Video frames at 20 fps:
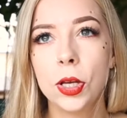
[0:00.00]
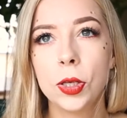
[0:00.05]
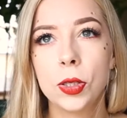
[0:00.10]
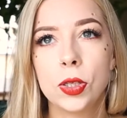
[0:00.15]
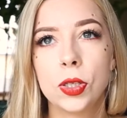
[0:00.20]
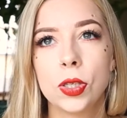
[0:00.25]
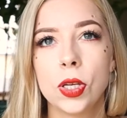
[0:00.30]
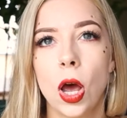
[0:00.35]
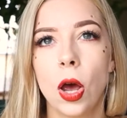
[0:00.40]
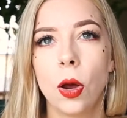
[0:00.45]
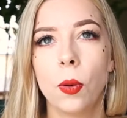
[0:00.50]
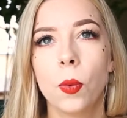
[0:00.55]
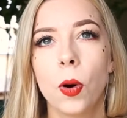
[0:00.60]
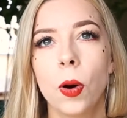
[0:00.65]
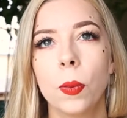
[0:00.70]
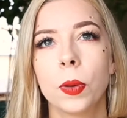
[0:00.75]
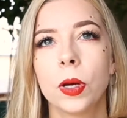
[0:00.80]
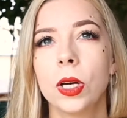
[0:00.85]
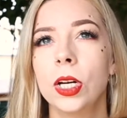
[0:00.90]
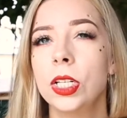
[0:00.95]
So
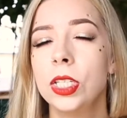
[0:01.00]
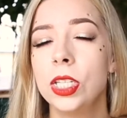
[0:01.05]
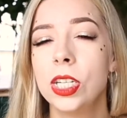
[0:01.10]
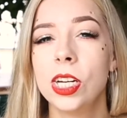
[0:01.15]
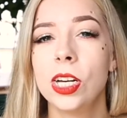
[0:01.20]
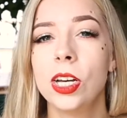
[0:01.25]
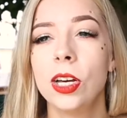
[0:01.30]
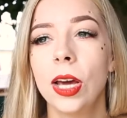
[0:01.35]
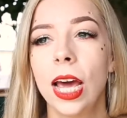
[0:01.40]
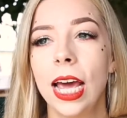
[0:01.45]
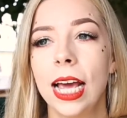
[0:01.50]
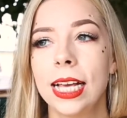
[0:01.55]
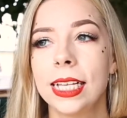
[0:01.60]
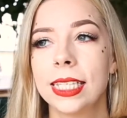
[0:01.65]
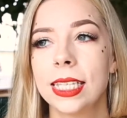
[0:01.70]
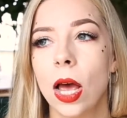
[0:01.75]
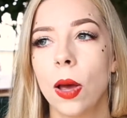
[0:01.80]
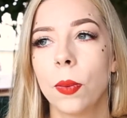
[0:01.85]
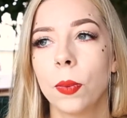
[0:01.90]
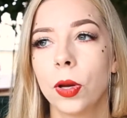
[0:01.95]
what I'm going to do
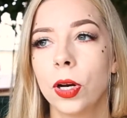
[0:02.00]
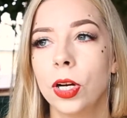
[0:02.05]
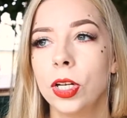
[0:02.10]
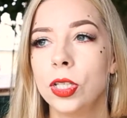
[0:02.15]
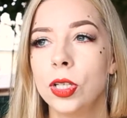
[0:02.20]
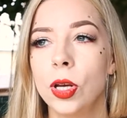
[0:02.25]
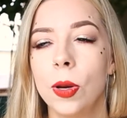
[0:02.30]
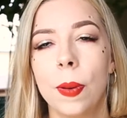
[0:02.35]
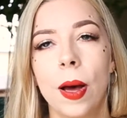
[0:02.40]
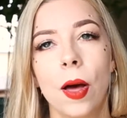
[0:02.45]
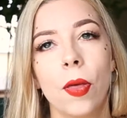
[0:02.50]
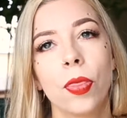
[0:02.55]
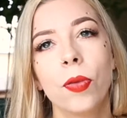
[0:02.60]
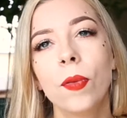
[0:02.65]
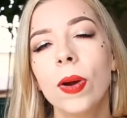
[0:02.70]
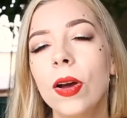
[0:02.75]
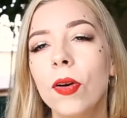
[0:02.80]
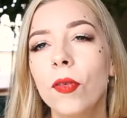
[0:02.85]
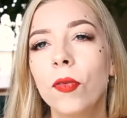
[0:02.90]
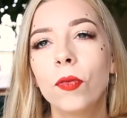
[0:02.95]
is I'm going to do about
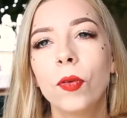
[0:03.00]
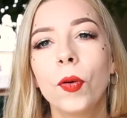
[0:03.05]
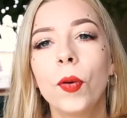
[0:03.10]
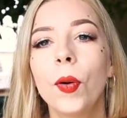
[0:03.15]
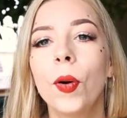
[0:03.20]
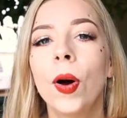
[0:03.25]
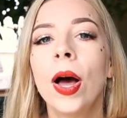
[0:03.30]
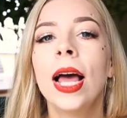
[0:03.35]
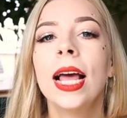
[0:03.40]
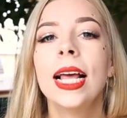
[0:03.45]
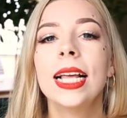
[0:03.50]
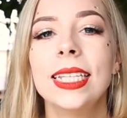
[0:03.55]
3 or 4